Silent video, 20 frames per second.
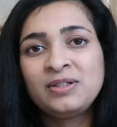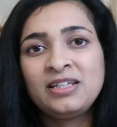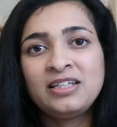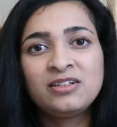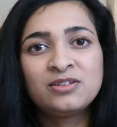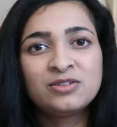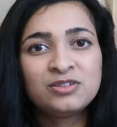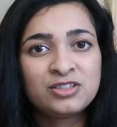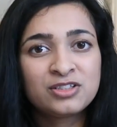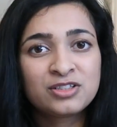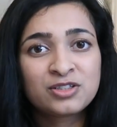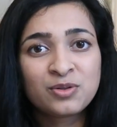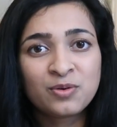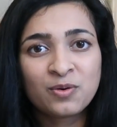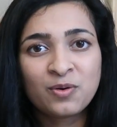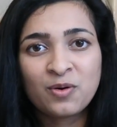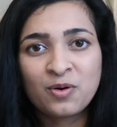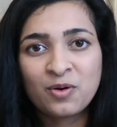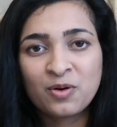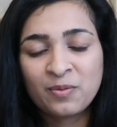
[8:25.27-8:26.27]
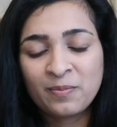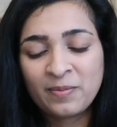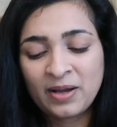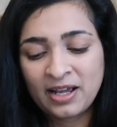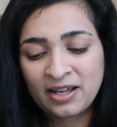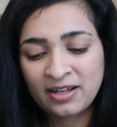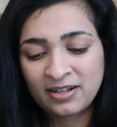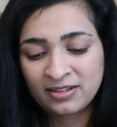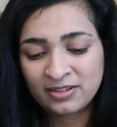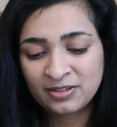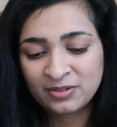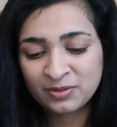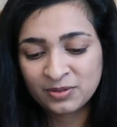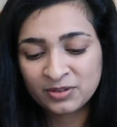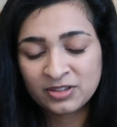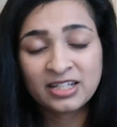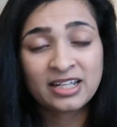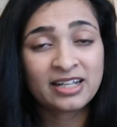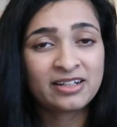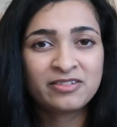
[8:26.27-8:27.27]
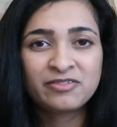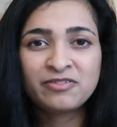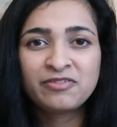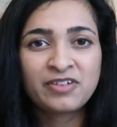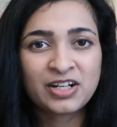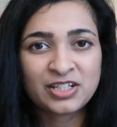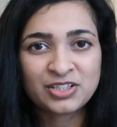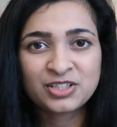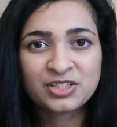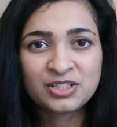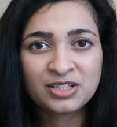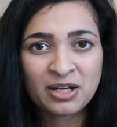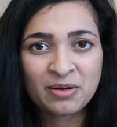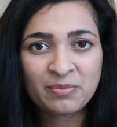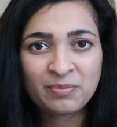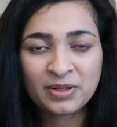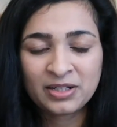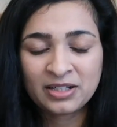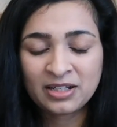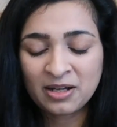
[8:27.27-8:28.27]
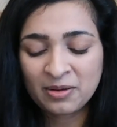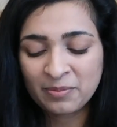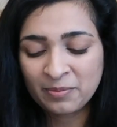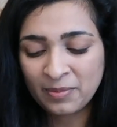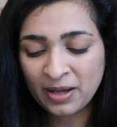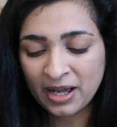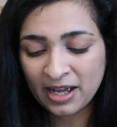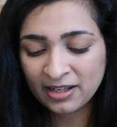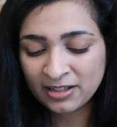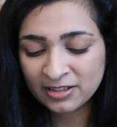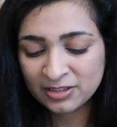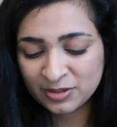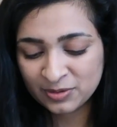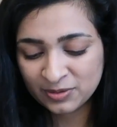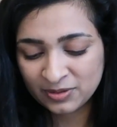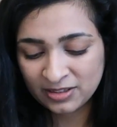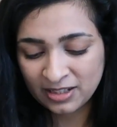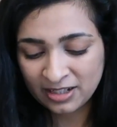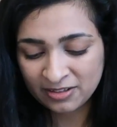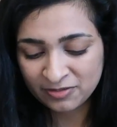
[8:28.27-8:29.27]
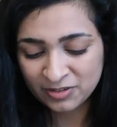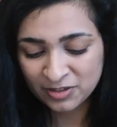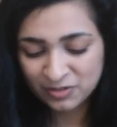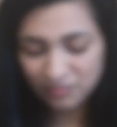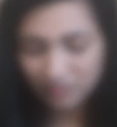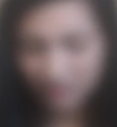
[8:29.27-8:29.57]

he could just go home and, you know, get freshened up and come back. So that was